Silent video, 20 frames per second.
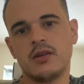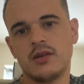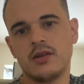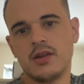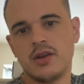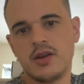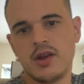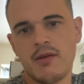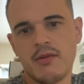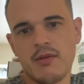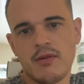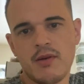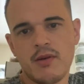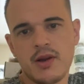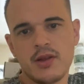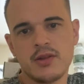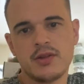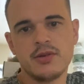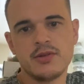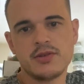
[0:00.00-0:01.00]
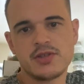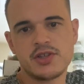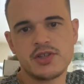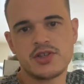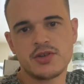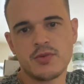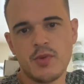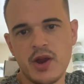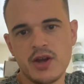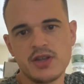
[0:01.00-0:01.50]
Did you ever run into a
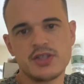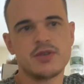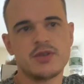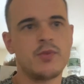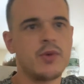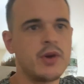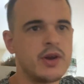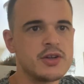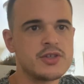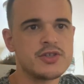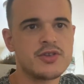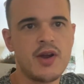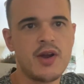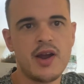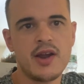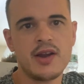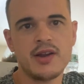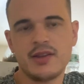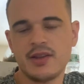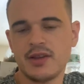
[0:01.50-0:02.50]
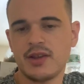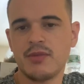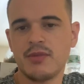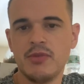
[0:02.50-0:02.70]
situation where you're trying to